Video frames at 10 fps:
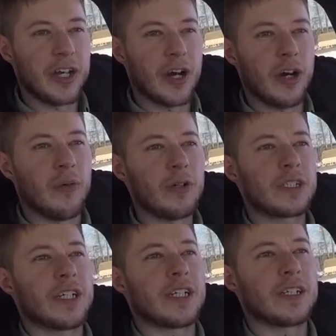
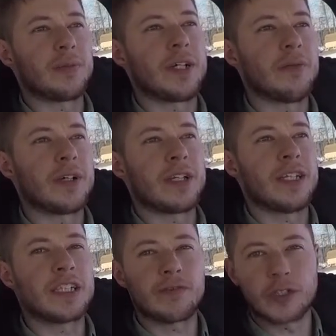almost like it's becoming
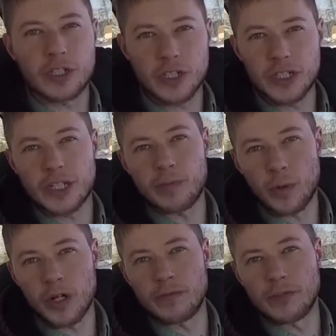less of a truck and
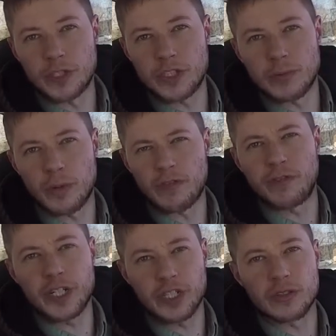more of just a
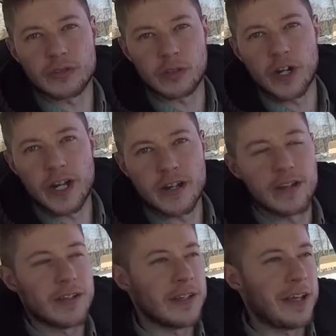professional grade
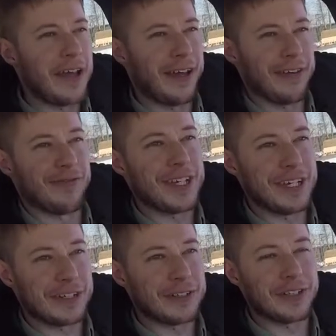
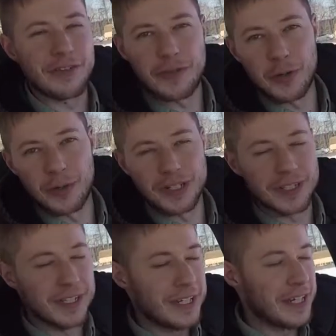vehicle, if you will.
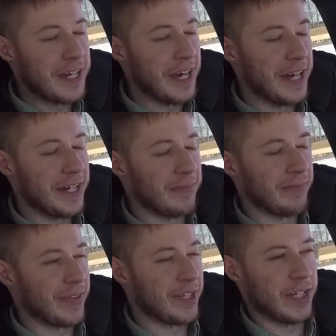
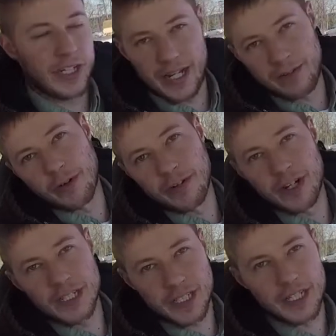And whenever
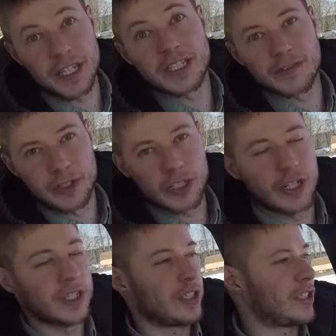I say less of a
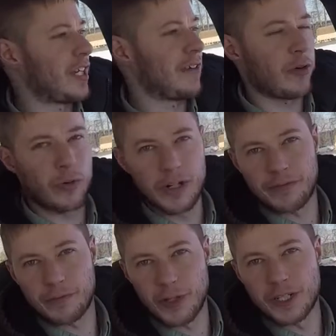truck, just kind of a
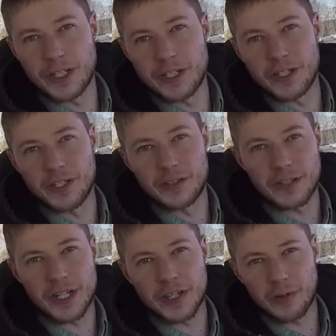rough, rugged, you know, you
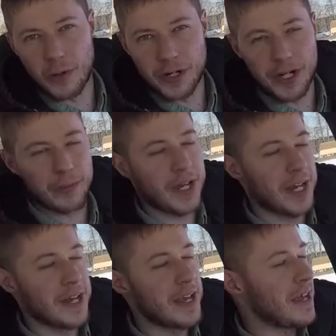think of the working
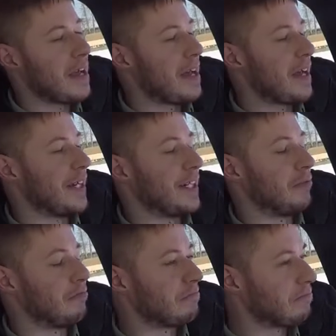man.
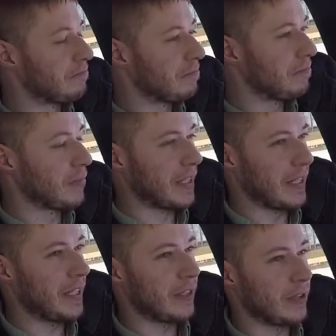But
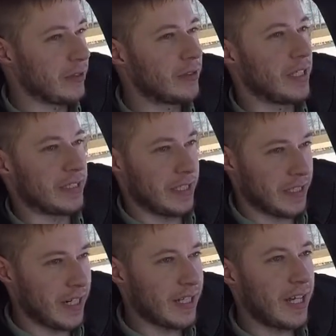anywho, it's
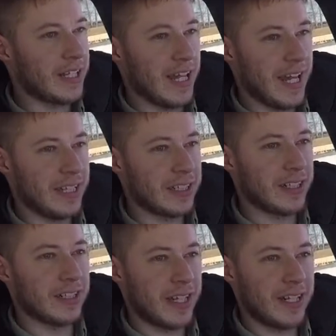got a lot of lines on
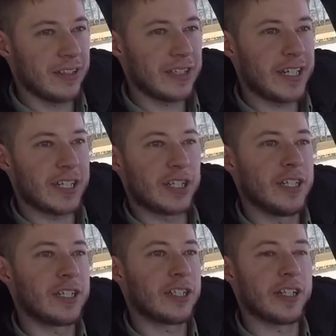it. It kind of looks like a
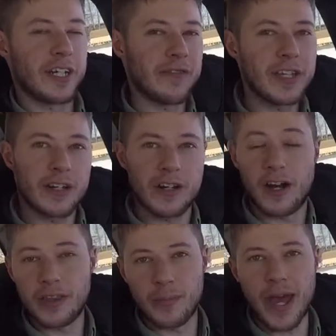Tundra, and even then
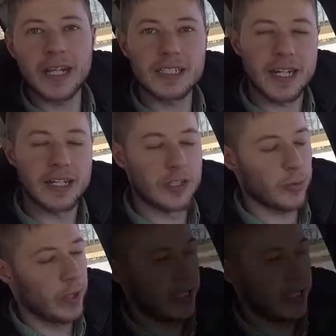on the back side as well.